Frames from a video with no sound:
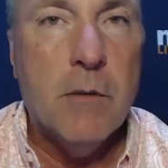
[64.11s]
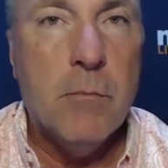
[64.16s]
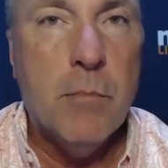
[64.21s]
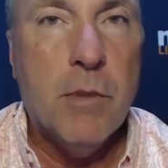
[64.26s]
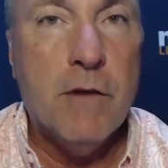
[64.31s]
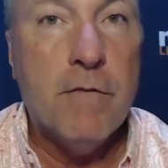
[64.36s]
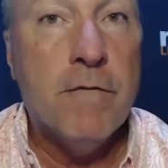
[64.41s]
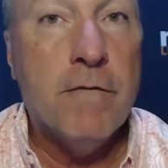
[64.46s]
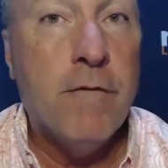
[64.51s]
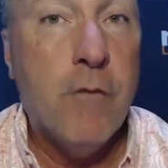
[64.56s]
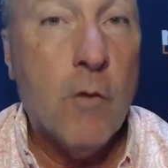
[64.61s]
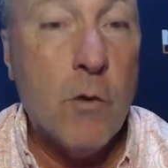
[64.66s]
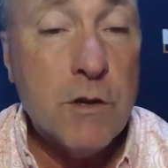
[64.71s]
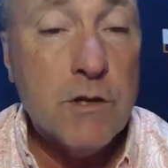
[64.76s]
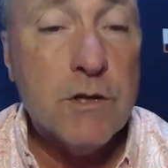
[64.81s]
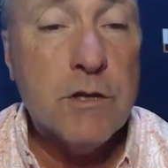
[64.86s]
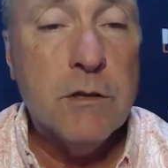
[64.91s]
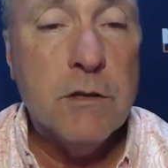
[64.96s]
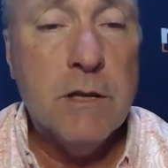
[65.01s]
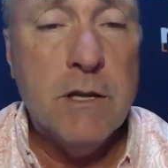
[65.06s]
but
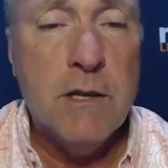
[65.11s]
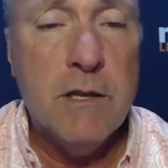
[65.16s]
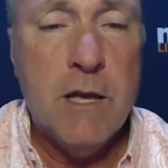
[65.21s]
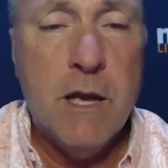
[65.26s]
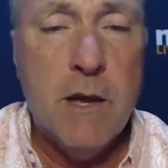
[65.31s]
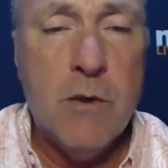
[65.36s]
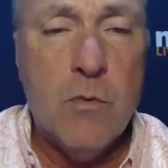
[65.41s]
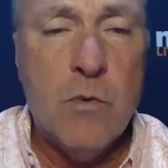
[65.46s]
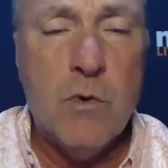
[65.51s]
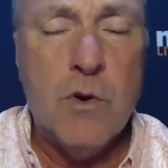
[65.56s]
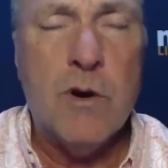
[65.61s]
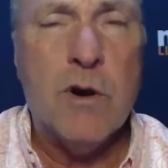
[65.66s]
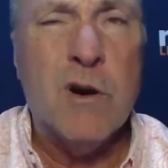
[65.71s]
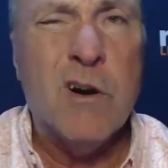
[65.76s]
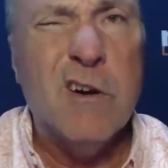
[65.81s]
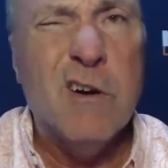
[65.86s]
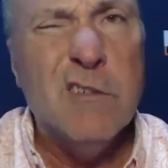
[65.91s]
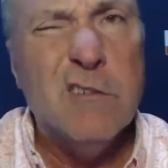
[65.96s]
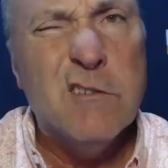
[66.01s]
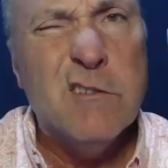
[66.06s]
fortunately they were